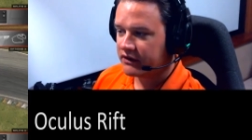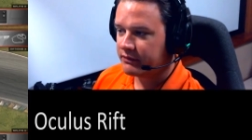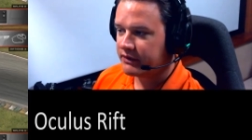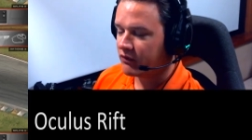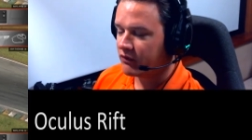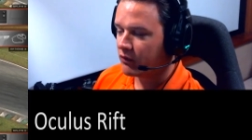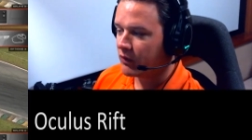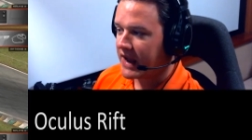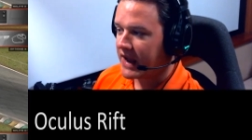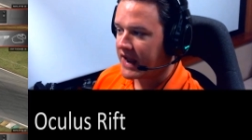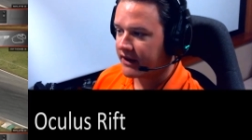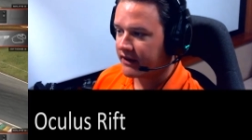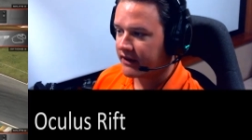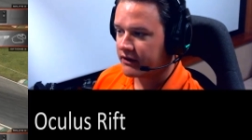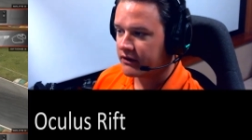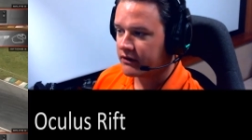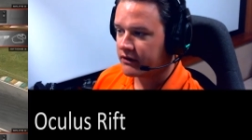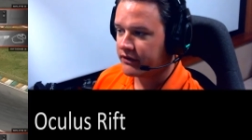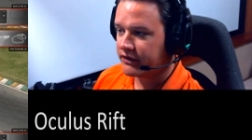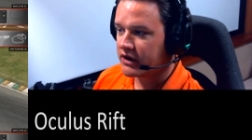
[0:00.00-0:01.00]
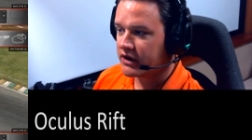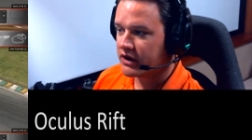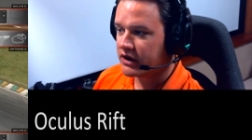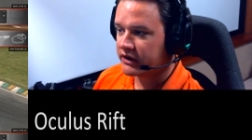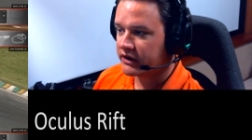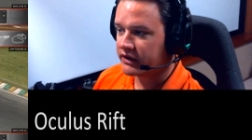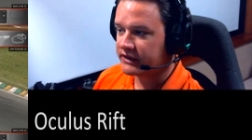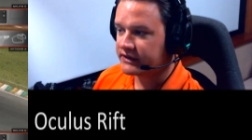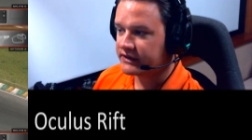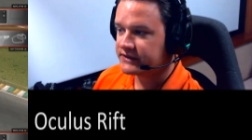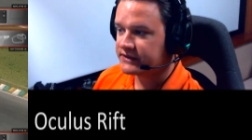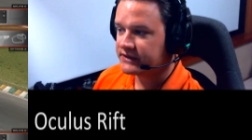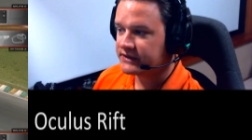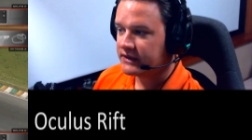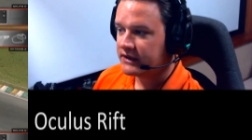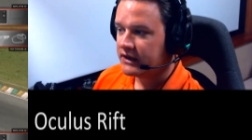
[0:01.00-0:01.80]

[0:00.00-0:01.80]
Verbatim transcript: bit of wag there on the Oculus,